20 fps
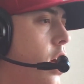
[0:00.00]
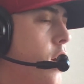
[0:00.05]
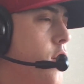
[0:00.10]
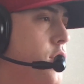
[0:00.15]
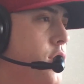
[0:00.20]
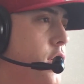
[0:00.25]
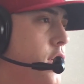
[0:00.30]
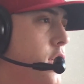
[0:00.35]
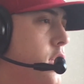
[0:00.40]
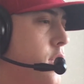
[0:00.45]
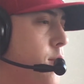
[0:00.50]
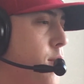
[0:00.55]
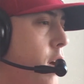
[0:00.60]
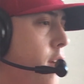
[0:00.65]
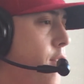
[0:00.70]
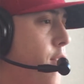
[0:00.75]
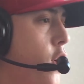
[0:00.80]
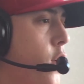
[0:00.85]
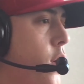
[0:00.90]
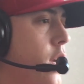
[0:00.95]
it's just
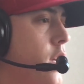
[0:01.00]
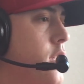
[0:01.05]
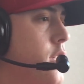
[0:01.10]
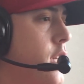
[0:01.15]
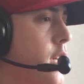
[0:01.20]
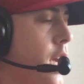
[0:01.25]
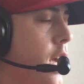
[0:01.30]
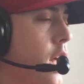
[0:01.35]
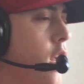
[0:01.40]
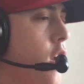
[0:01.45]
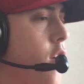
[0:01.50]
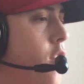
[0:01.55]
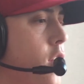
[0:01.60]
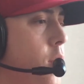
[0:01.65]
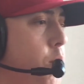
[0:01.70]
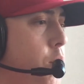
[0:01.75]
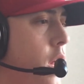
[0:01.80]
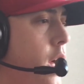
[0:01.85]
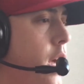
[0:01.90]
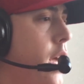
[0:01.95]
my focus to get it over
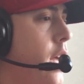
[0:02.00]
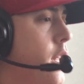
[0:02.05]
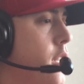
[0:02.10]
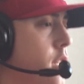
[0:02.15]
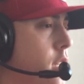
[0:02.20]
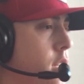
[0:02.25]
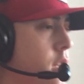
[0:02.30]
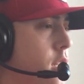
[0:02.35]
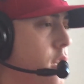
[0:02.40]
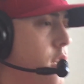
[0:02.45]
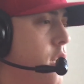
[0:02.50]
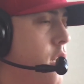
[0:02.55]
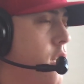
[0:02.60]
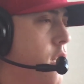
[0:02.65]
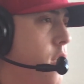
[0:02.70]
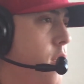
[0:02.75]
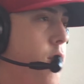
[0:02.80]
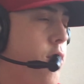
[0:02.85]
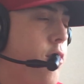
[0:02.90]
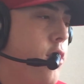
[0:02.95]
the plate
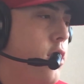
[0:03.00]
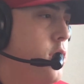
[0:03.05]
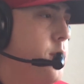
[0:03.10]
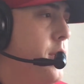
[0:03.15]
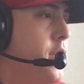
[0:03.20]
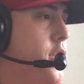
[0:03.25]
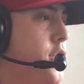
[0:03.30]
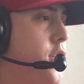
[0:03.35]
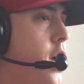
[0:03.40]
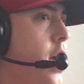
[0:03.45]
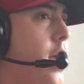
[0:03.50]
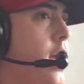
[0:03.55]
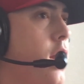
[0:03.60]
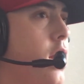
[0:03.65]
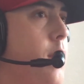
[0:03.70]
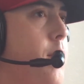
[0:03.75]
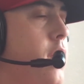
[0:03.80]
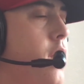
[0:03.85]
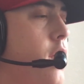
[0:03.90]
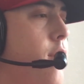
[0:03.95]
and first pitch strike
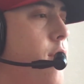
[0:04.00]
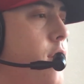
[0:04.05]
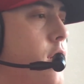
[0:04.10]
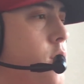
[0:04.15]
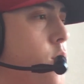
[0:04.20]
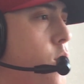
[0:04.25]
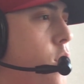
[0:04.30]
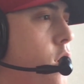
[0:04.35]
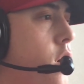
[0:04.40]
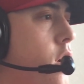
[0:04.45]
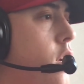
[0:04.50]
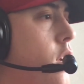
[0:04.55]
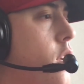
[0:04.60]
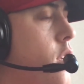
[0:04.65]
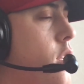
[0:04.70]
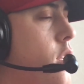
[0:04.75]
and let my defense work.